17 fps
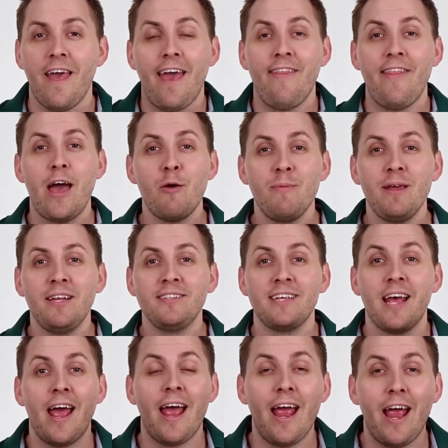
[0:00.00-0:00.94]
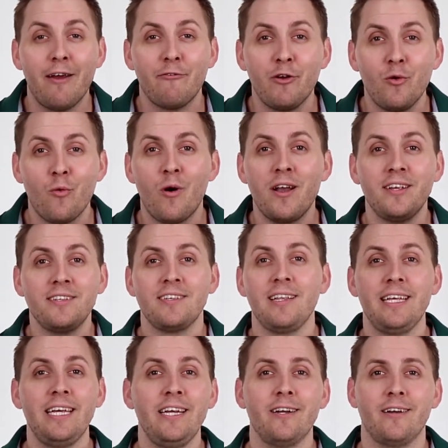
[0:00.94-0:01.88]
And that means everyone is a
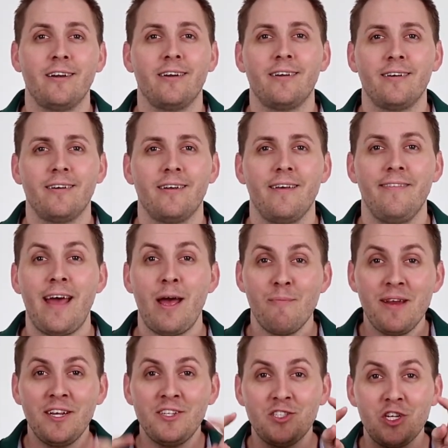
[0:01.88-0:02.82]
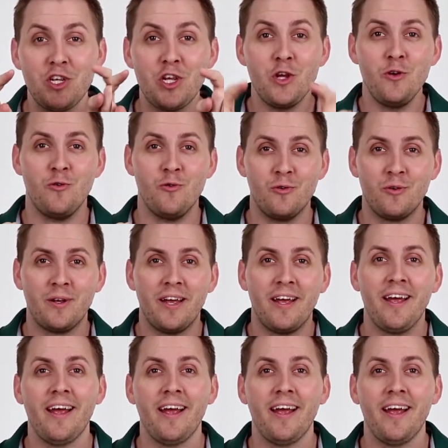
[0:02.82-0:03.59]
leader. That means you.